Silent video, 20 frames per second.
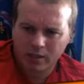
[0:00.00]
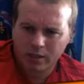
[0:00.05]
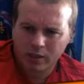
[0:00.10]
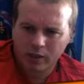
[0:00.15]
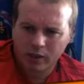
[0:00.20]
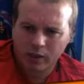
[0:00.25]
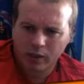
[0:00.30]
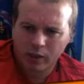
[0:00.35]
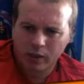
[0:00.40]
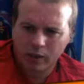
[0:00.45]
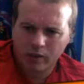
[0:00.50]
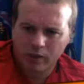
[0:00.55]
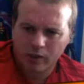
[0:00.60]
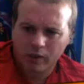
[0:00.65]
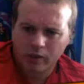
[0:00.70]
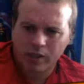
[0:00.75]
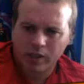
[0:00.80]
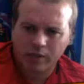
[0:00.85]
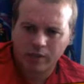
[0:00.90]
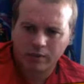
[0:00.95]
United weren't even
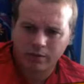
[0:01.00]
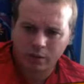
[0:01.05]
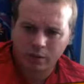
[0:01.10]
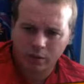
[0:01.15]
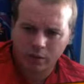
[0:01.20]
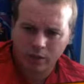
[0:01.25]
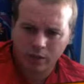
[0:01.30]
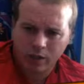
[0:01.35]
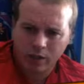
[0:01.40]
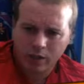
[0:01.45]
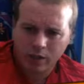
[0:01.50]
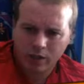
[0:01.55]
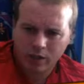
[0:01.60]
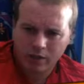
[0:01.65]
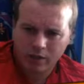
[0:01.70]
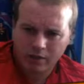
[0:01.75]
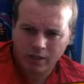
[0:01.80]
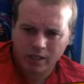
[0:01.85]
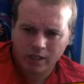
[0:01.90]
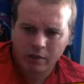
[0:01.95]
trying to get forward.
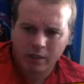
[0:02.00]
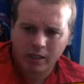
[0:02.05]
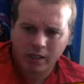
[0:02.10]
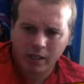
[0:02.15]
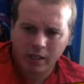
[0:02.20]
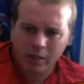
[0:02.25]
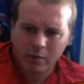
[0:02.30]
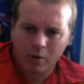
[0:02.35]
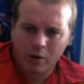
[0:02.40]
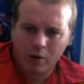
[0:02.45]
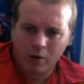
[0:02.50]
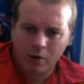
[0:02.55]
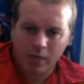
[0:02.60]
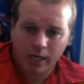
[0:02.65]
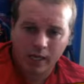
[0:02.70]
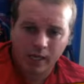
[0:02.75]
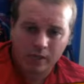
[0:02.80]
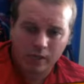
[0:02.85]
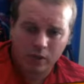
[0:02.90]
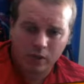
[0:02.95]
So Van der Beek came on
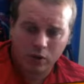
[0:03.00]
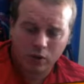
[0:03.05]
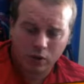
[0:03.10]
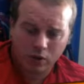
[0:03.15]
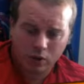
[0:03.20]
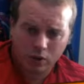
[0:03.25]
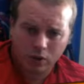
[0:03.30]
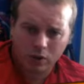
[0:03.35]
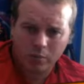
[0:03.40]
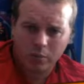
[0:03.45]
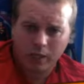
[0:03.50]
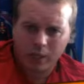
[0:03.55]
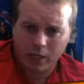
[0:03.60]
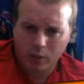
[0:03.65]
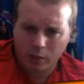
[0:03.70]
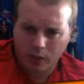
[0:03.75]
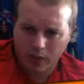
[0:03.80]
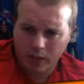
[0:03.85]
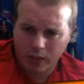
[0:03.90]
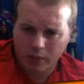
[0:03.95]
and he did look good. He played
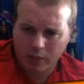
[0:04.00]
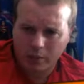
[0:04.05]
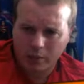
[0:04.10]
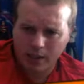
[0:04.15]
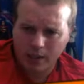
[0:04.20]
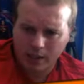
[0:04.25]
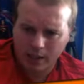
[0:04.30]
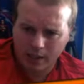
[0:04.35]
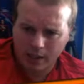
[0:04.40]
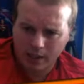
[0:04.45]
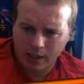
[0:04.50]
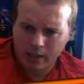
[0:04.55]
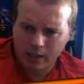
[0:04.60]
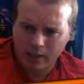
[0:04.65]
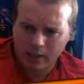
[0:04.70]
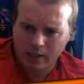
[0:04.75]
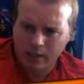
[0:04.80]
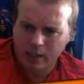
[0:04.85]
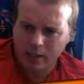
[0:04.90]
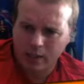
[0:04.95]
well. He played neat and
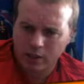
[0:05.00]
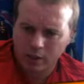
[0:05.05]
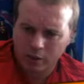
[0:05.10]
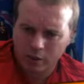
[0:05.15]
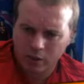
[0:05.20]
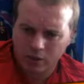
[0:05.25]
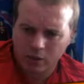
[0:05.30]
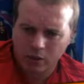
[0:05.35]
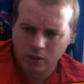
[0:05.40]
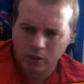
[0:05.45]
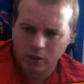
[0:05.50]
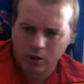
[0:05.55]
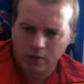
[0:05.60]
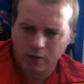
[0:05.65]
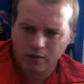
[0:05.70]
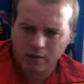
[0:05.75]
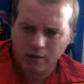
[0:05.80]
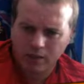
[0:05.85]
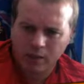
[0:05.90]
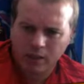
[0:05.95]
he didn't lose the ball
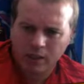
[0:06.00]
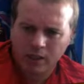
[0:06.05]
often.